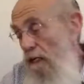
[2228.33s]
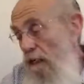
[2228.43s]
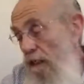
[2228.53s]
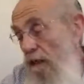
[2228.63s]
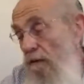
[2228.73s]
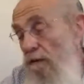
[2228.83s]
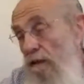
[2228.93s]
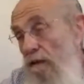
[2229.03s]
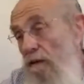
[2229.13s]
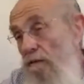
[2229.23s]
You
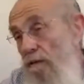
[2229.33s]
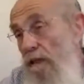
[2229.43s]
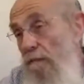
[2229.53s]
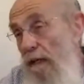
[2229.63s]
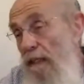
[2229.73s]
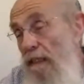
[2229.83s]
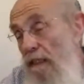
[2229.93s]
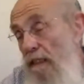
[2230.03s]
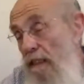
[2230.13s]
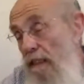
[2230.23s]
know who really makes
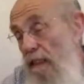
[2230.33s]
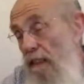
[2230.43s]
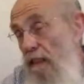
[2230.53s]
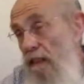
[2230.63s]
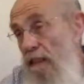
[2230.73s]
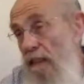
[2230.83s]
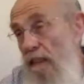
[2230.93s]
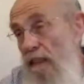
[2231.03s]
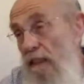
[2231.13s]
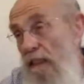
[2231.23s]
the decisions
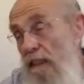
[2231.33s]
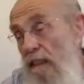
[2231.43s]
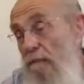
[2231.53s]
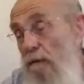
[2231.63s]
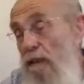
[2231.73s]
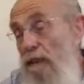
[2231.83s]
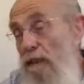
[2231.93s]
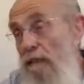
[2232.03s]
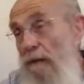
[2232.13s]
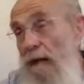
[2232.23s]
is the boys in
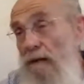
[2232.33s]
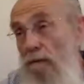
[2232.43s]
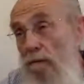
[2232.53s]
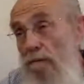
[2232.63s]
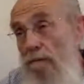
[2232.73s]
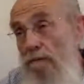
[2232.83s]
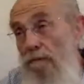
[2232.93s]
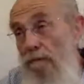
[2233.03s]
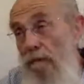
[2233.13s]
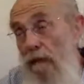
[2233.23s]
the back room.
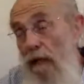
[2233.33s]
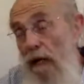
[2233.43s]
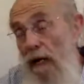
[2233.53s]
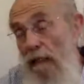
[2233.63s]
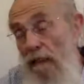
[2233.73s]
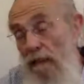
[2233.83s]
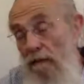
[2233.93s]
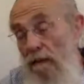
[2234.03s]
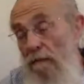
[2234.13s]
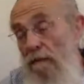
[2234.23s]
And you know
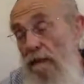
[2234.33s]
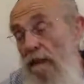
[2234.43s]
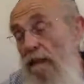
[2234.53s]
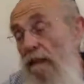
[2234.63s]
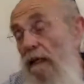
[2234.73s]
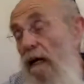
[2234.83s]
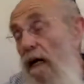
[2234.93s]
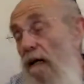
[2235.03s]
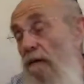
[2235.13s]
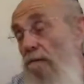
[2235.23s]
something?
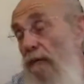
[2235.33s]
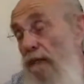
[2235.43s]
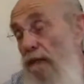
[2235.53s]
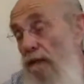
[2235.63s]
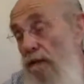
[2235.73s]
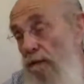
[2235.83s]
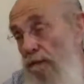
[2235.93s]
I'll bet you